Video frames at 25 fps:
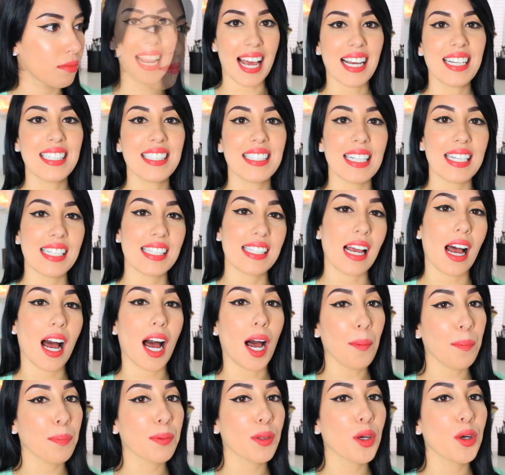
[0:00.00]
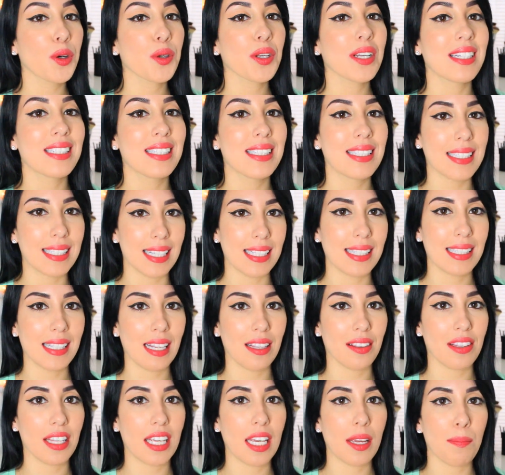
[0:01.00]
Next is upload
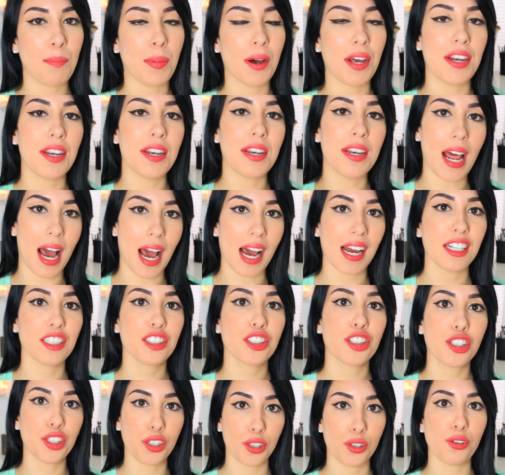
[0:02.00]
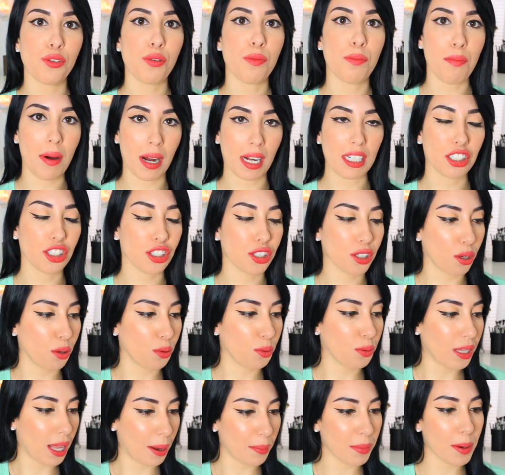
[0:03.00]
consistently, but not too much.
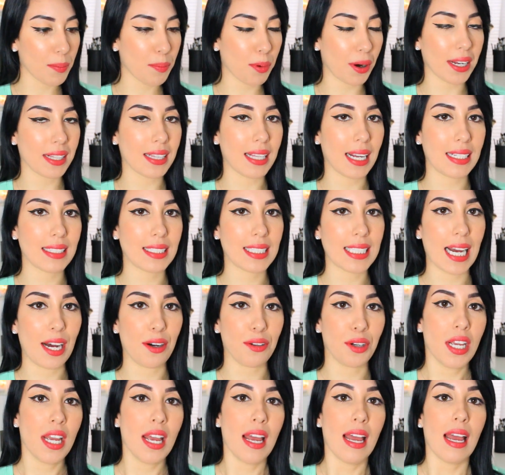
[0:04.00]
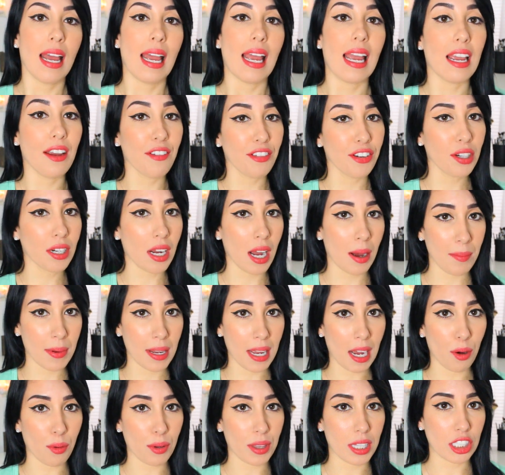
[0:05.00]
So let me break that down. If you're
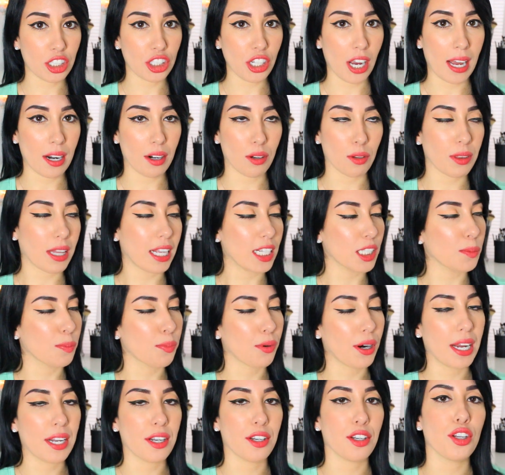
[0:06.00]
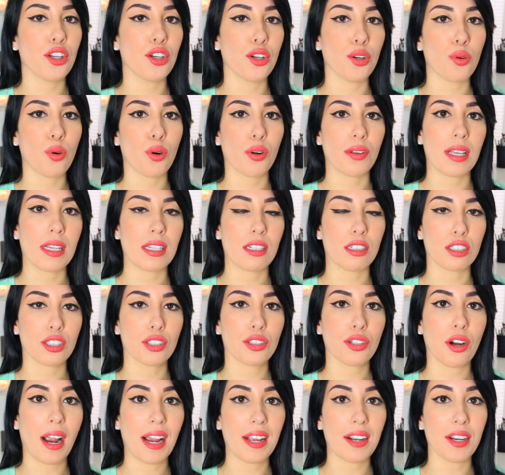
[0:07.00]
coming out with a channel that's brand new or that you're
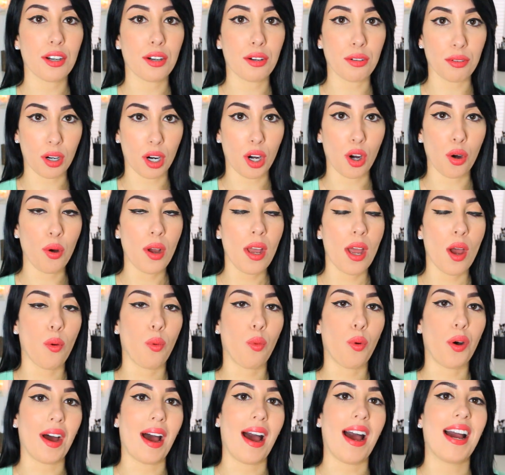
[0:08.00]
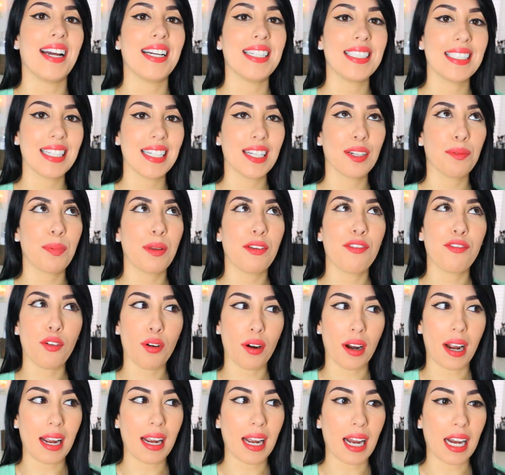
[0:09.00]
trying to grow, what I did
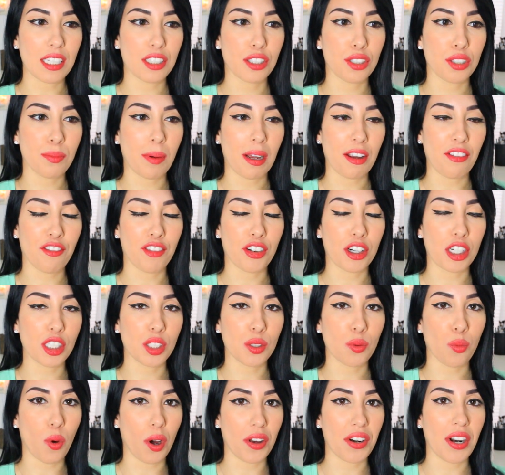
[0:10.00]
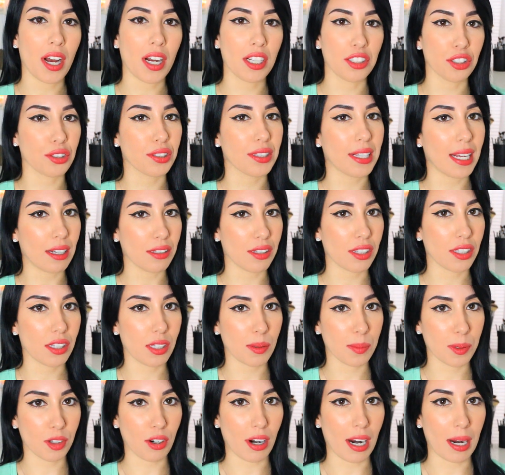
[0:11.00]
before I got to my first 100,000
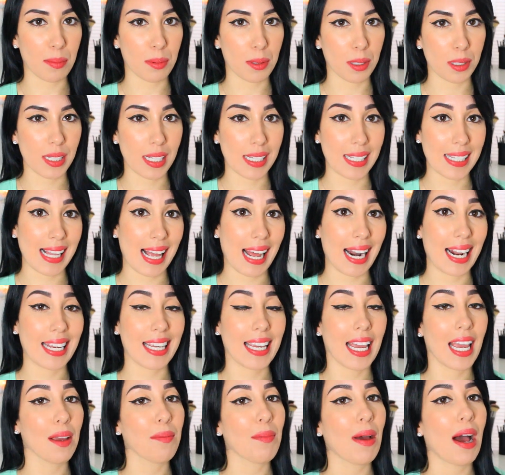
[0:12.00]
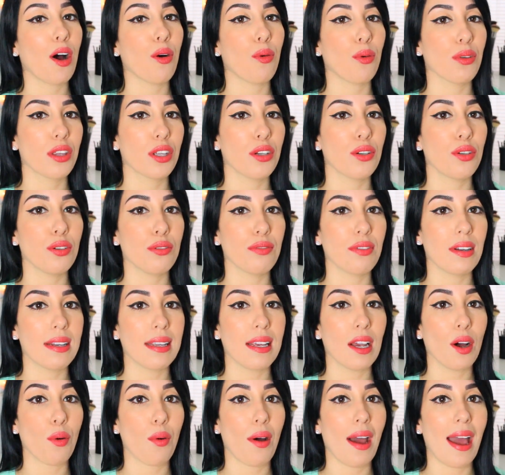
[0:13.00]
subscribers is that I came out with a new
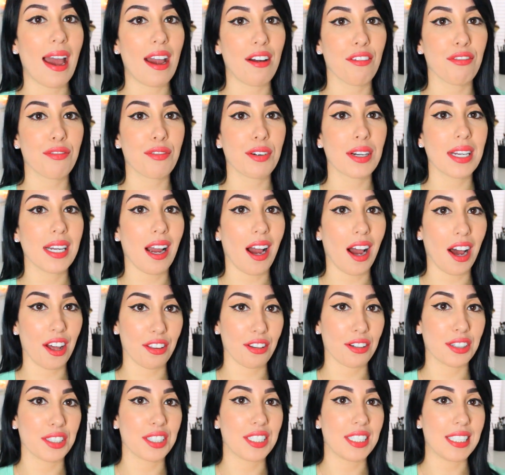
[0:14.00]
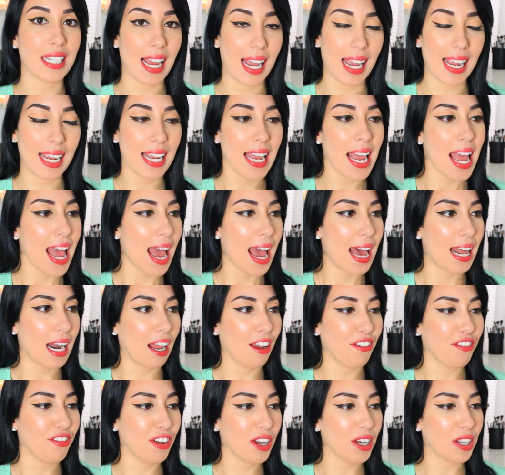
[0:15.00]
video every other day and
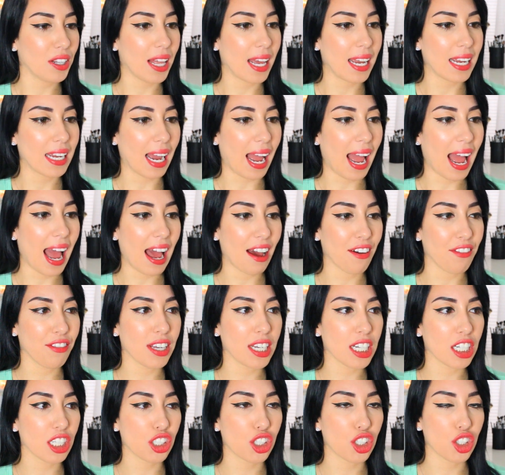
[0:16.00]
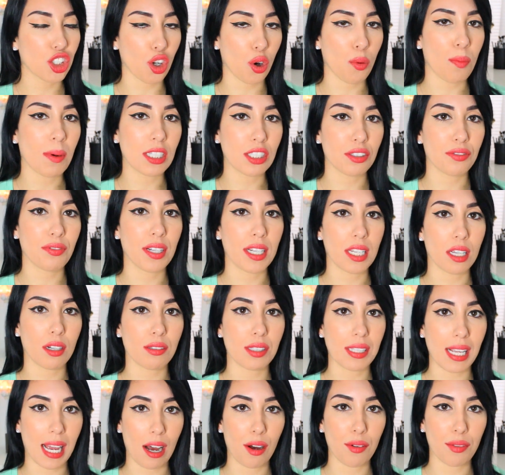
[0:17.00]
I feel like having so much
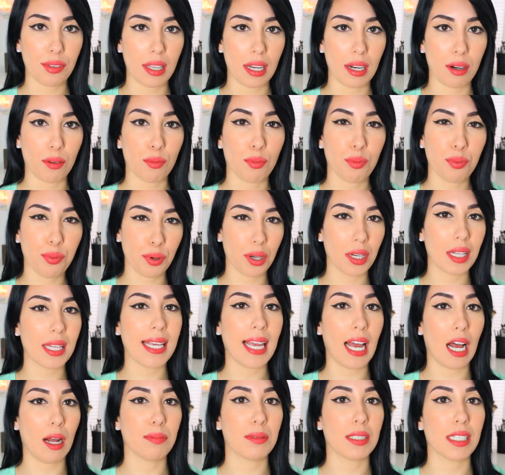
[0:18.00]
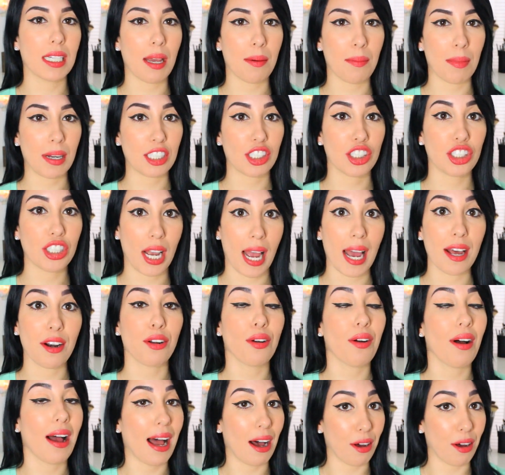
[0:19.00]
videos out there really helped to get my channel